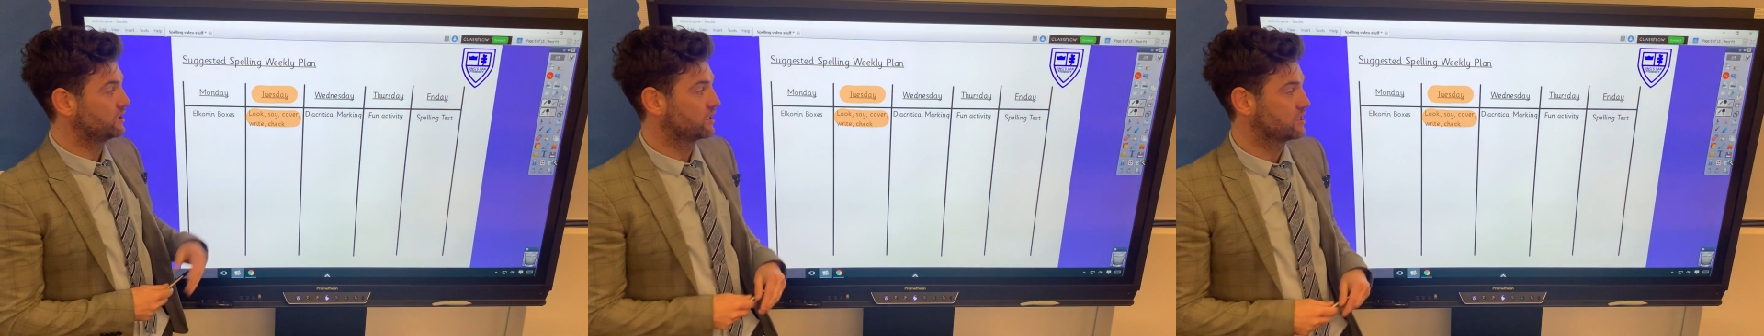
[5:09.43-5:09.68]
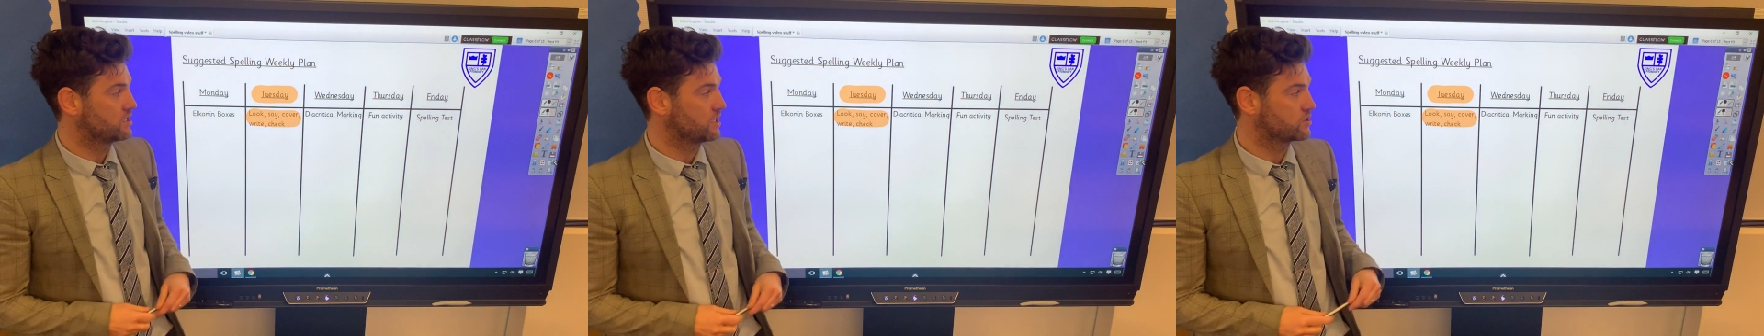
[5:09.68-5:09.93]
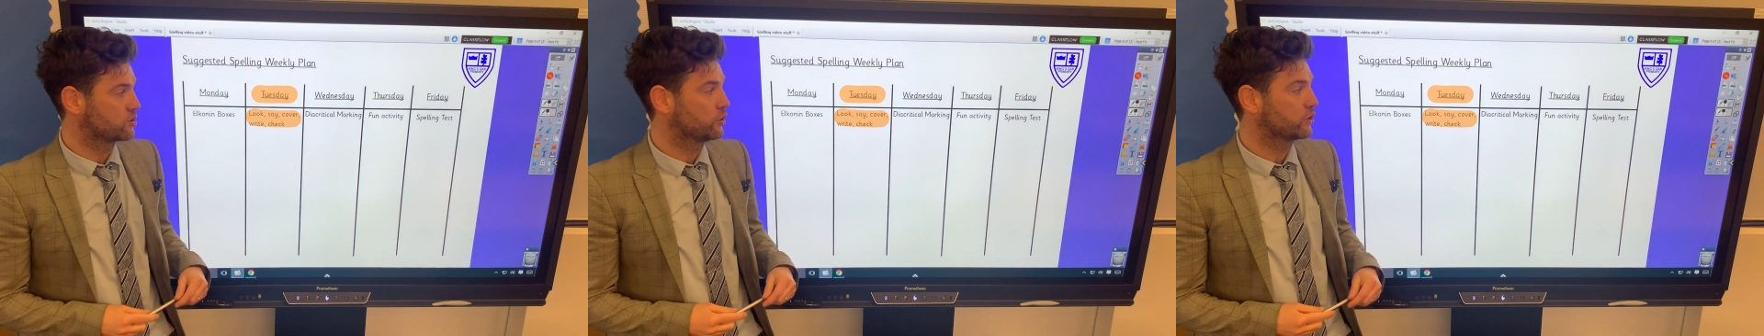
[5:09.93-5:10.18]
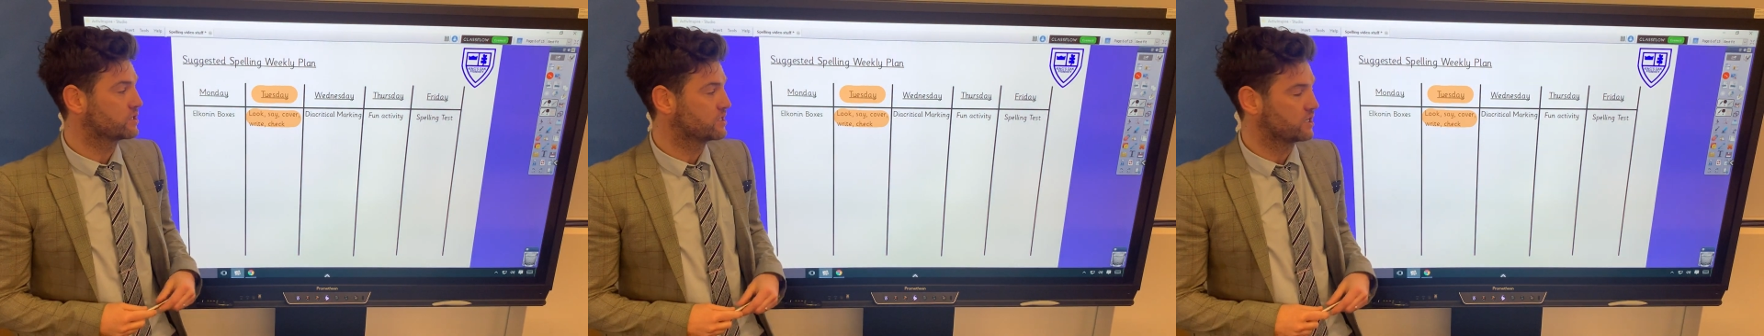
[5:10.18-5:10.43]
you can see, is
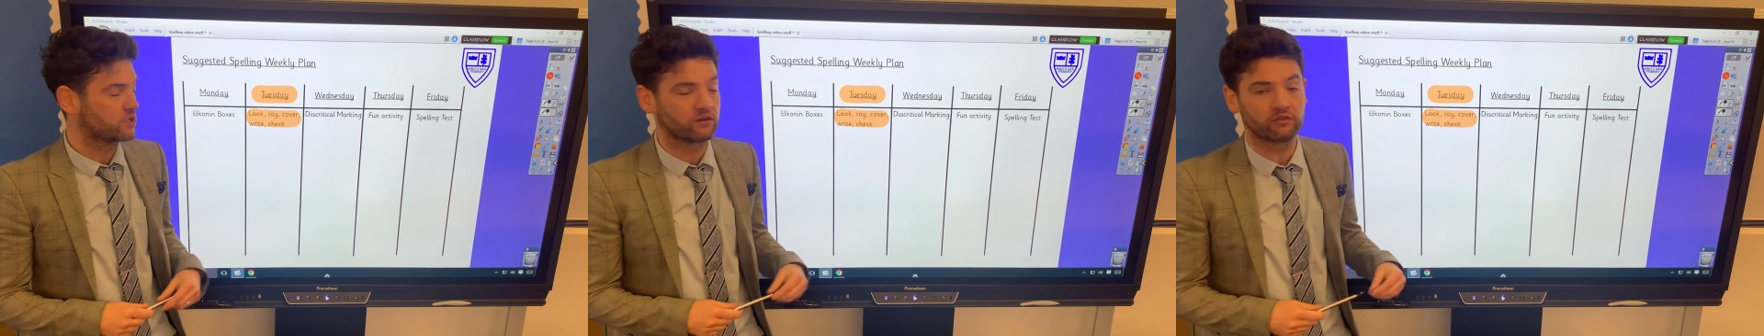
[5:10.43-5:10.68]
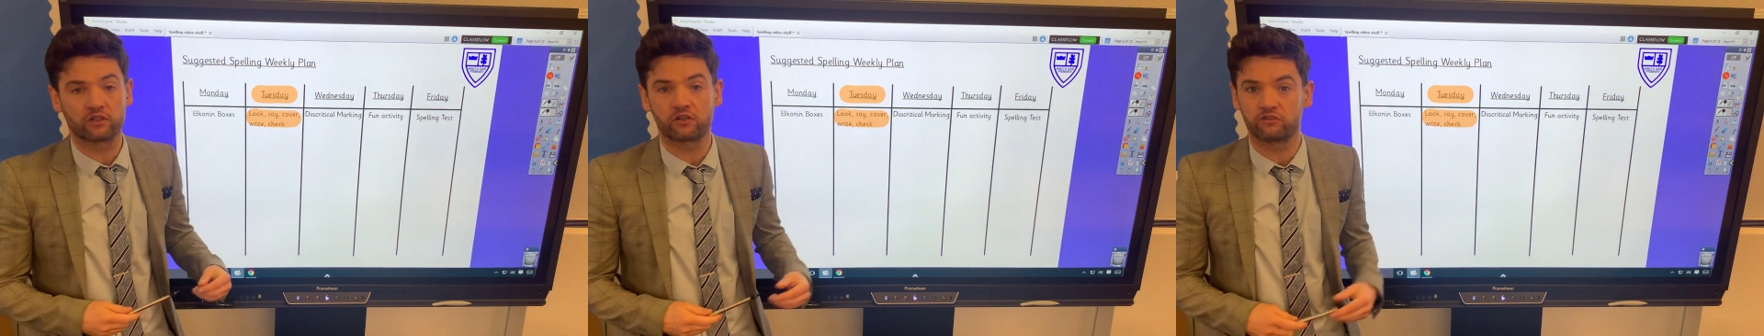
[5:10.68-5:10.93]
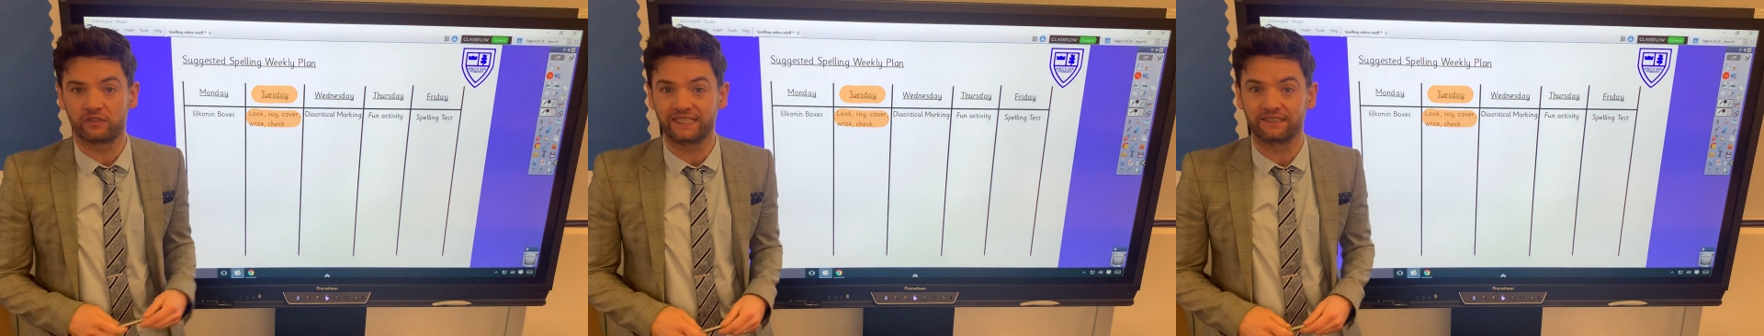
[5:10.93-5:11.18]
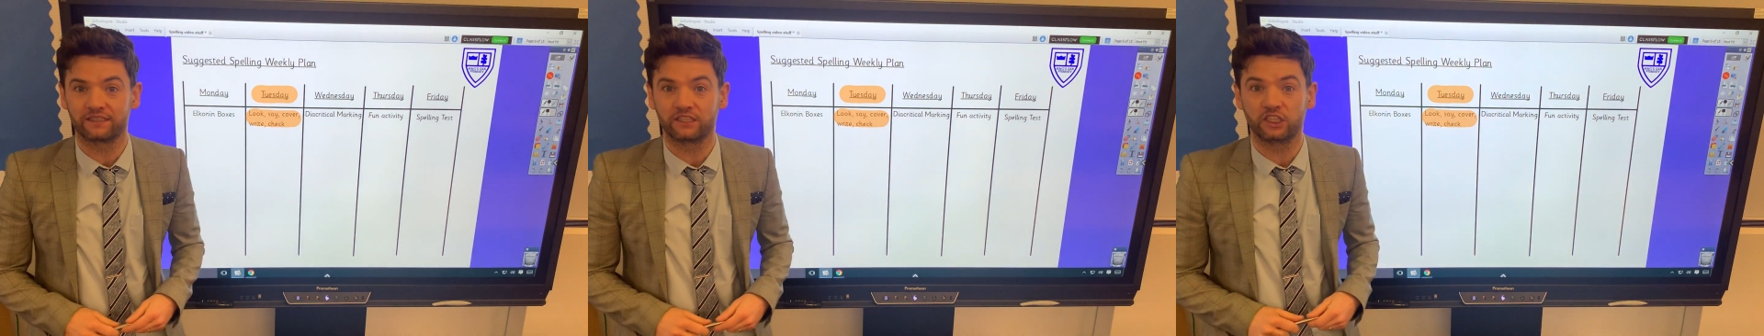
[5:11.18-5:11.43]
look, say, cover,
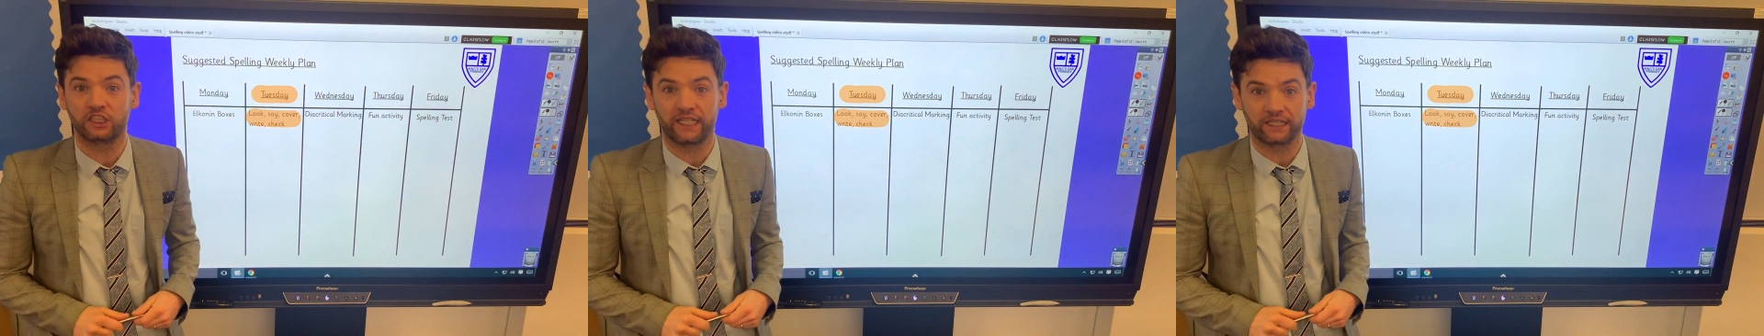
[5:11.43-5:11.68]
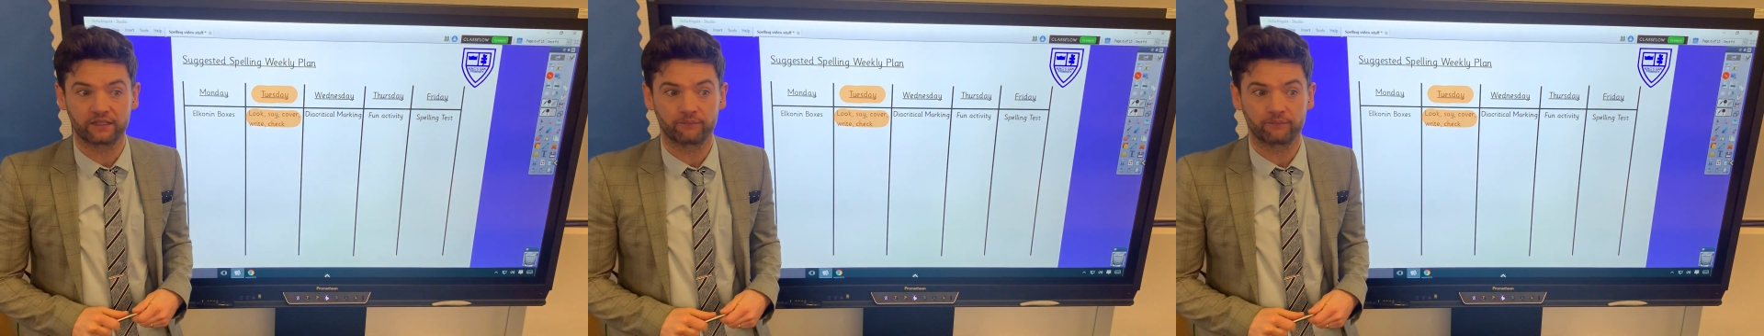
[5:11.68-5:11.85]
write, check.